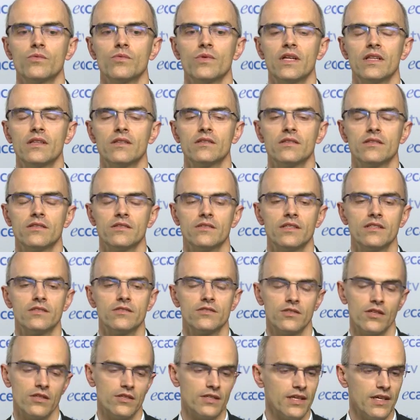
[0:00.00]
Well, this
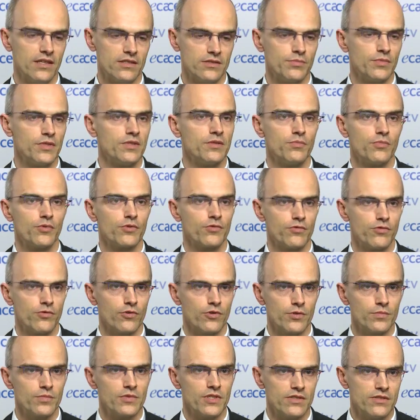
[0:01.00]
study has been
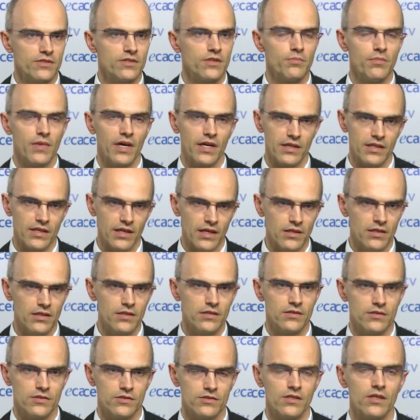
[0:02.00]
performed. It's the
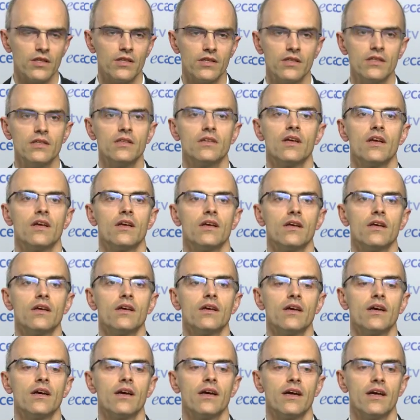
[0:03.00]
Marianne study,
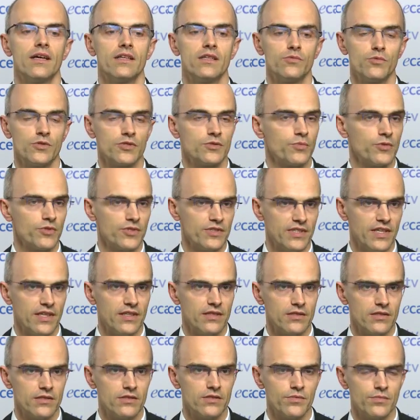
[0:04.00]
and it was
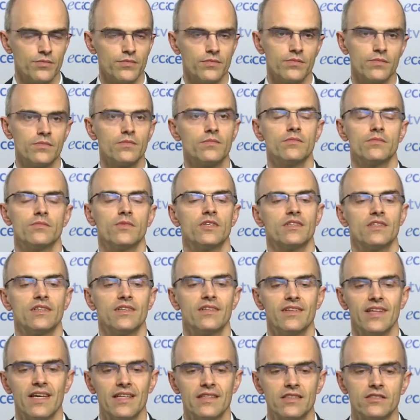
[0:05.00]
presented. But
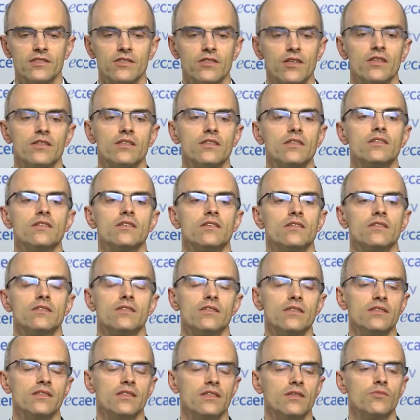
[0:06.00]
in that study,
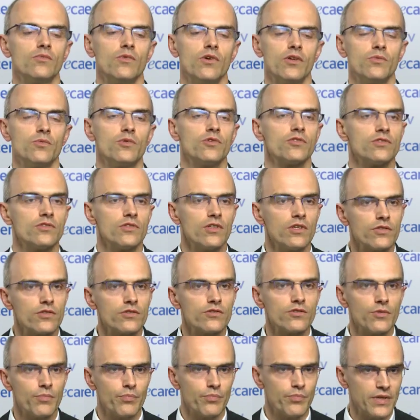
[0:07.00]
TDM1 was not
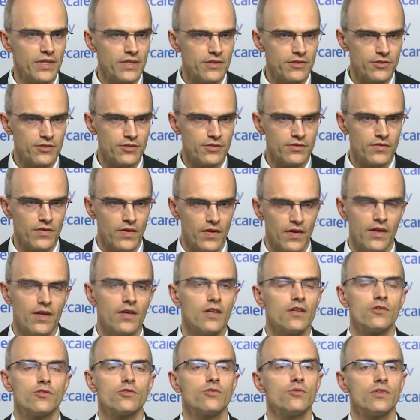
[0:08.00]
superior
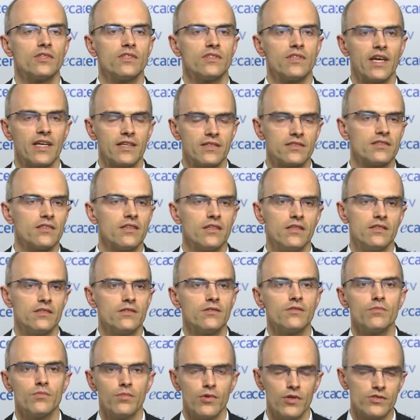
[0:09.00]
to a
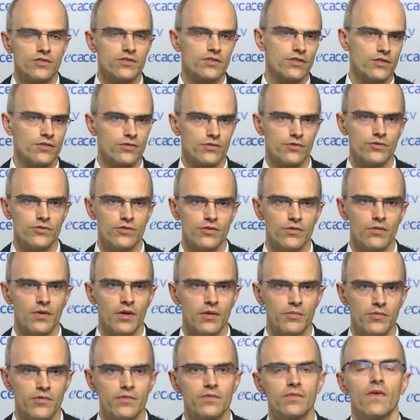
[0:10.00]
taxane plus
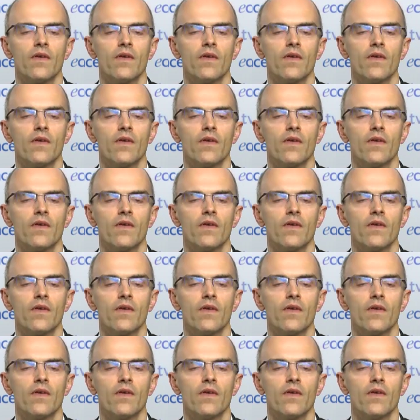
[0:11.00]
trastuzumab